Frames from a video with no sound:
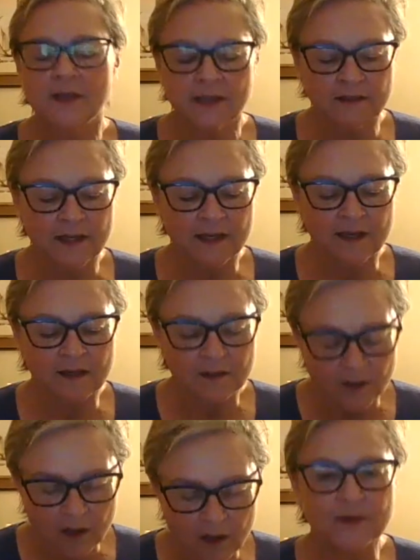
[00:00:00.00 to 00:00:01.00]
In
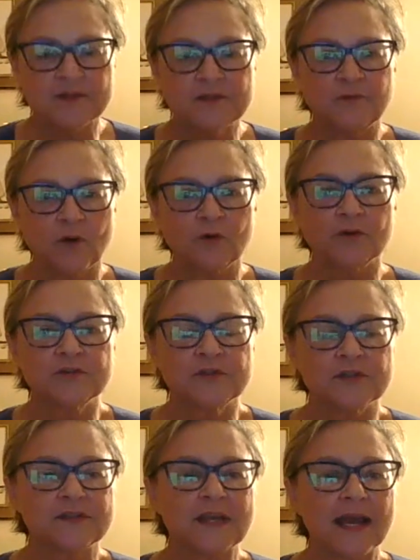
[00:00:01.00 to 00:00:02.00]
Columbus, voters
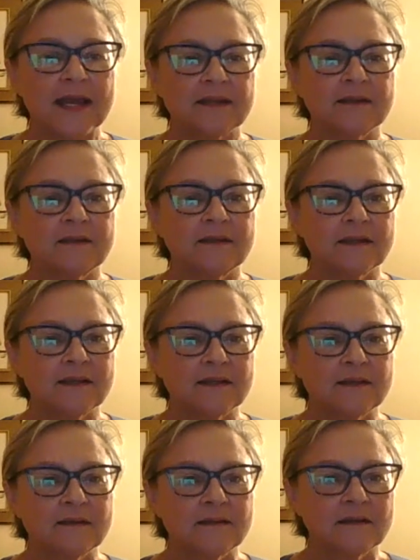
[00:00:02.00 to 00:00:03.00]
decided
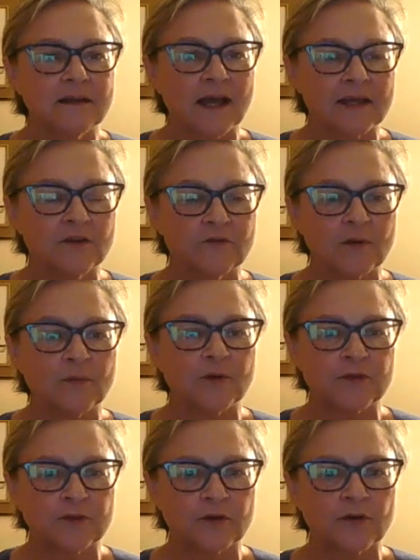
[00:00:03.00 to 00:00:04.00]
on
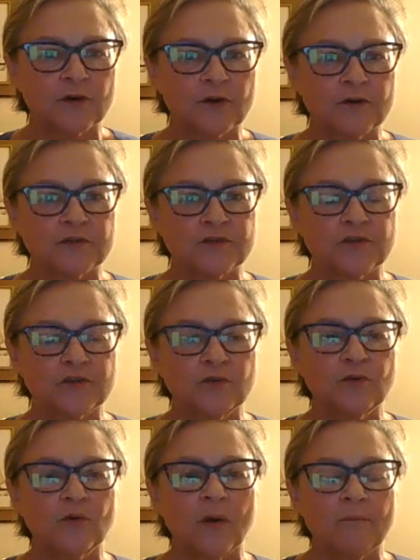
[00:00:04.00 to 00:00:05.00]
November 3rd
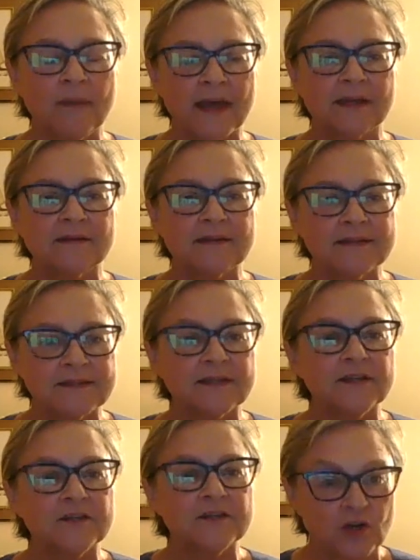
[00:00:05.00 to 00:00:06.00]
to amend the
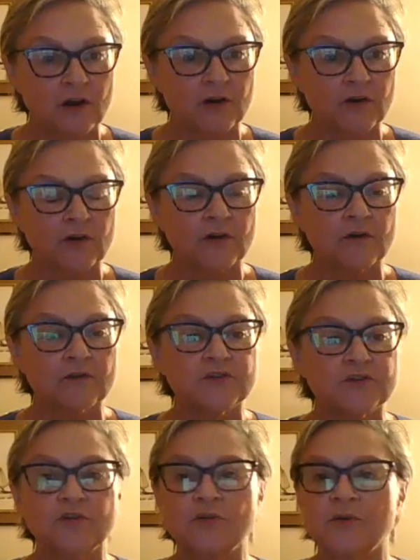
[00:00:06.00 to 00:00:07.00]
city charter
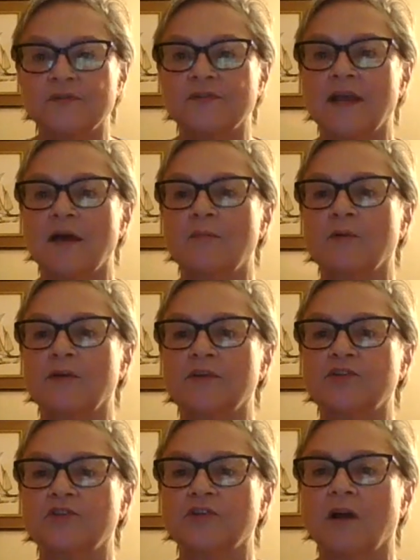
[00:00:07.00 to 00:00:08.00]
to
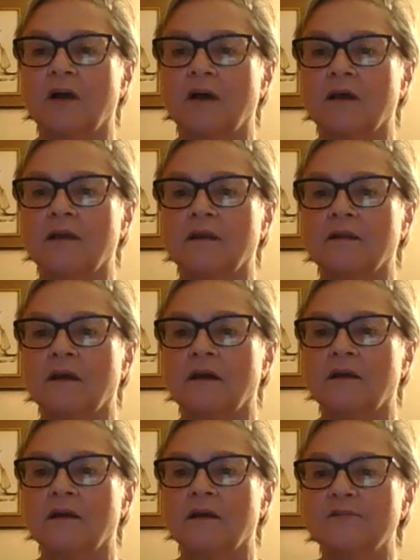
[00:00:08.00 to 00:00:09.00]
establish a
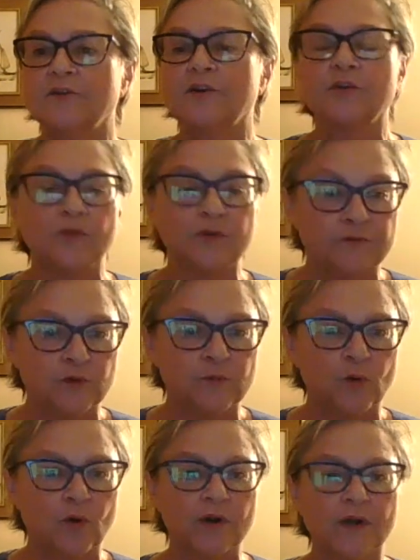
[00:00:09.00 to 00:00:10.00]
civilian review
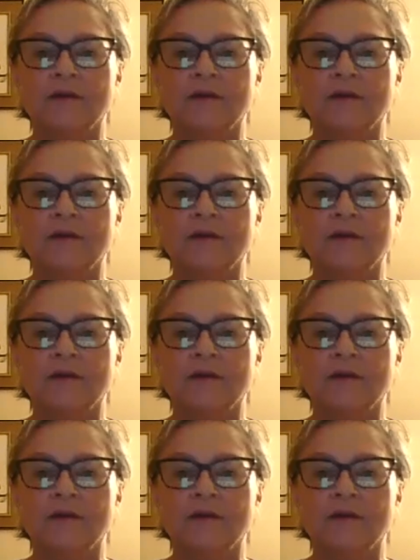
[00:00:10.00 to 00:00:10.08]
board.